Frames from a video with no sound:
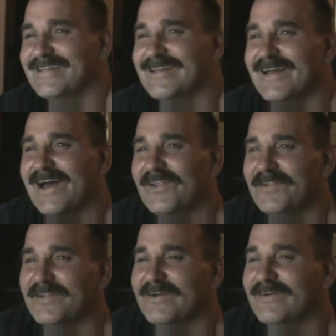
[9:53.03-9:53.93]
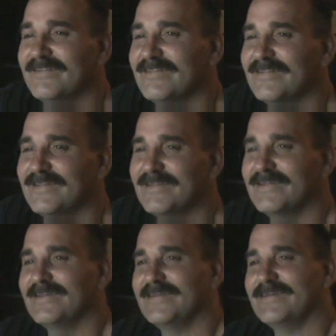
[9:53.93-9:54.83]
don't know.
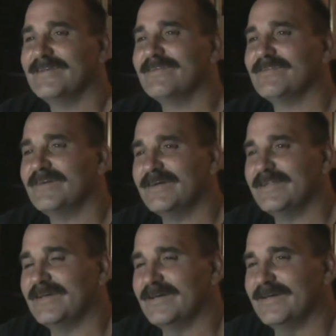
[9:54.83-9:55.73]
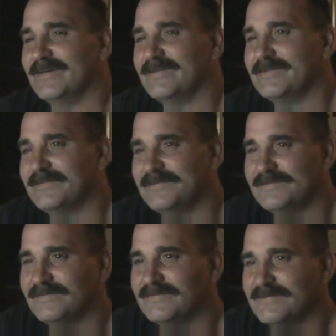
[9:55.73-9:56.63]
But, uh,
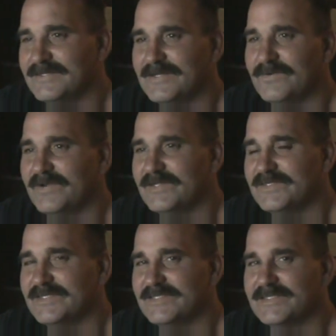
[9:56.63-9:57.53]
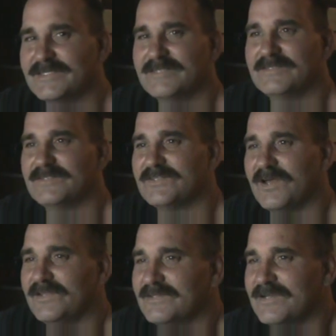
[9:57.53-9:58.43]
you know, red's easy. It's a
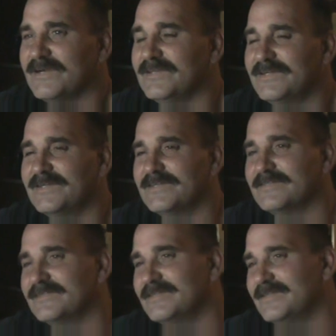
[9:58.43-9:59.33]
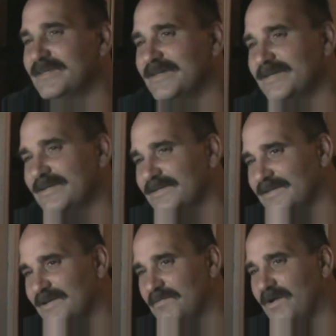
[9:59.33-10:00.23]
solid color. And, uh,
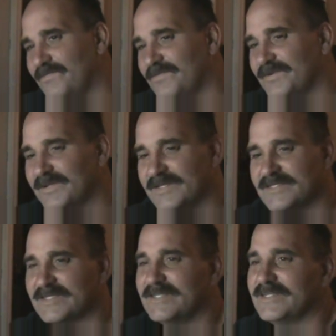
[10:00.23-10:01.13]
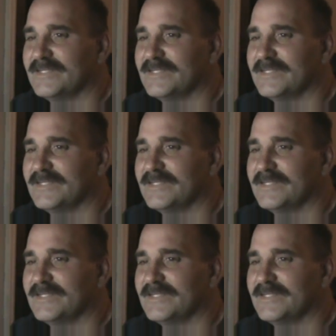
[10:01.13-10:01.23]
I'm all for easy.